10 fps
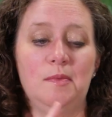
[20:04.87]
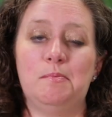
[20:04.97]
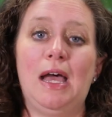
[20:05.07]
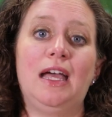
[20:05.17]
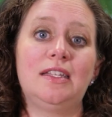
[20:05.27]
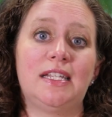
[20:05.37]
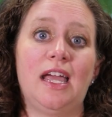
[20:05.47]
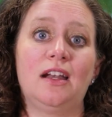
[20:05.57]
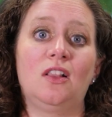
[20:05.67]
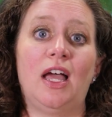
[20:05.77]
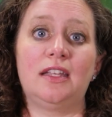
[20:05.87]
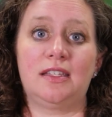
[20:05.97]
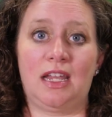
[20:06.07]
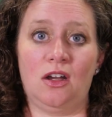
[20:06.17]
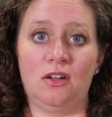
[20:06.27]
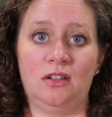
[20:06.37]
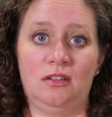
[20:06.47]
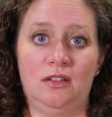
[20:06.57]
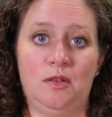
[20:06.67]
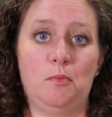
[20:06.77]
Mad, sad, glad, scared.
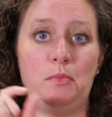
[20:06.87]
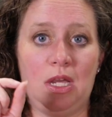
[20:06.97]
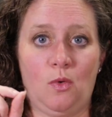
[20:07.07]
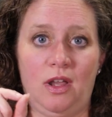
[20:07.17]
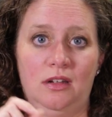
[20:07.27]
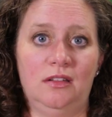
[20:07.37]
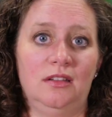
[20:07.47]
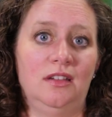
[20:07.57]
Pick one.